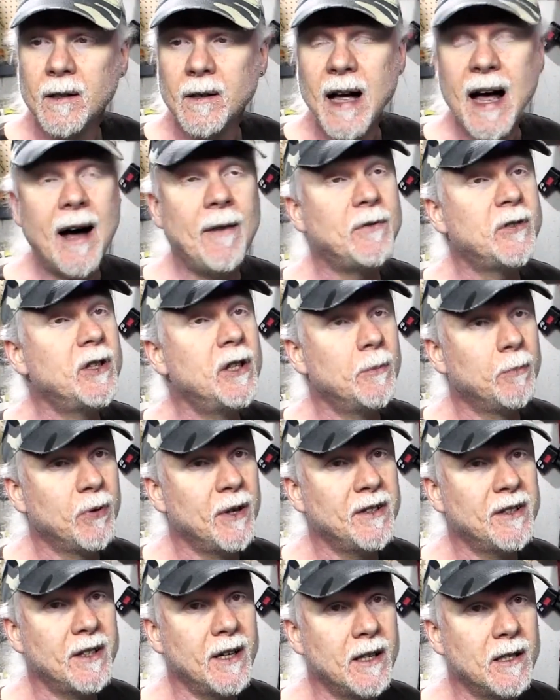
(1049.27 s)
after you
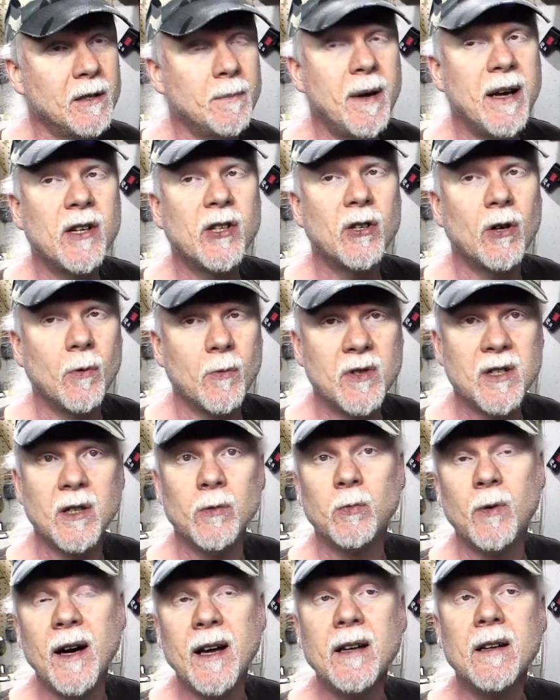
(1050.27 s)
printed it to make sure it was the
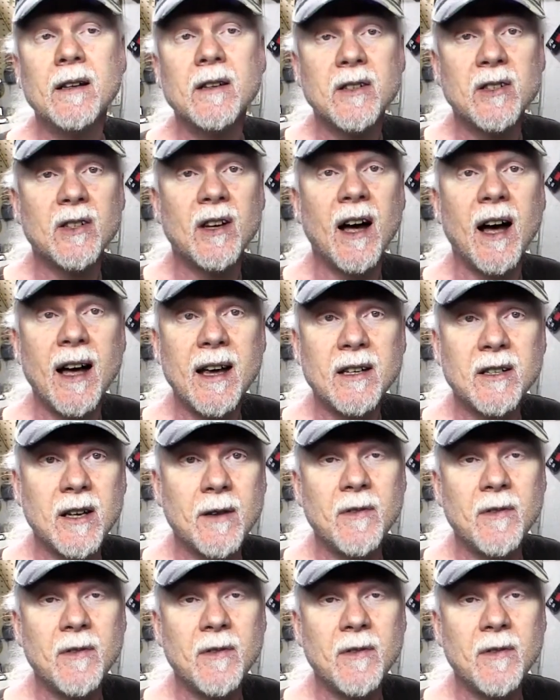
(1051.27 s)
right size.